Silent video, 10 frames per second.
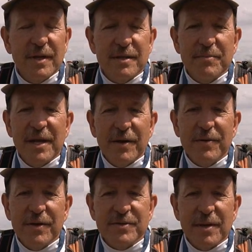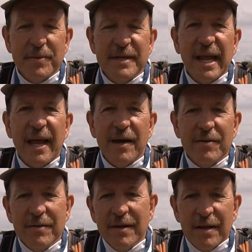that the minnow goes up and
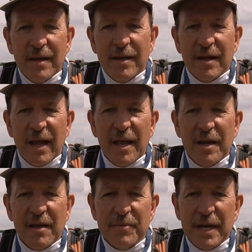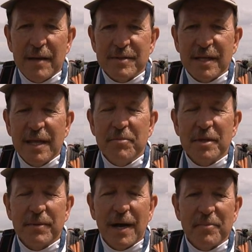down and have been able to keep
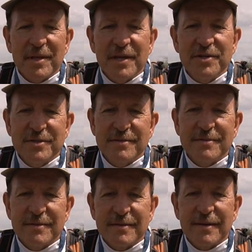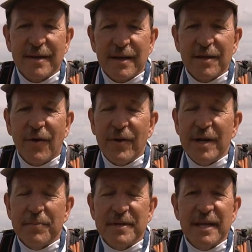the population going
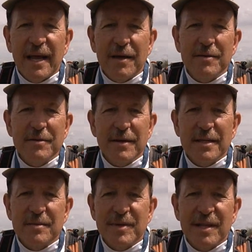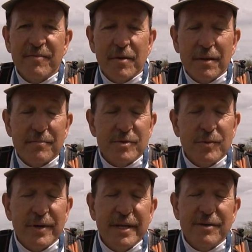up and down in the middle of a
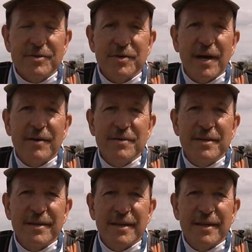20-year drought.